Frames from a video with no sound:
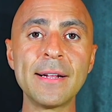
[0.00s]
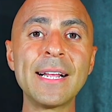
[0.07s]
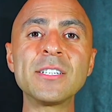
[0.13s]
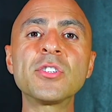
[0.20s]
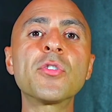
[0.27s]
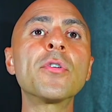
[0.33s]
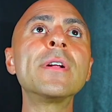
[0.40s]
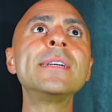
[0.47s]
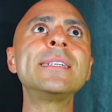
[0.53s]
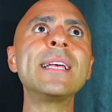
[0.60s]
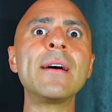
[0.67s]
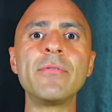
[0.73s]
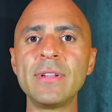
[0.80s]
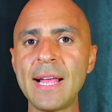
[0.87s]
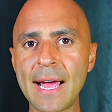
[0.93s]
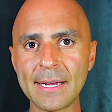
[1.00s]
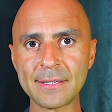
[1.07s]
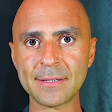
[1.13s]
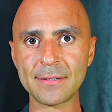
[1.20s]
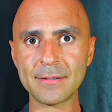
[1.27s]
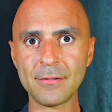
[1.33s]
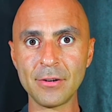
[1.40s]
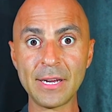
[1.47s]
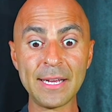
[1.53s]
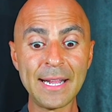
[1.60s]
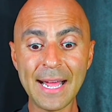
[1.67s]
That's 37x. Okay,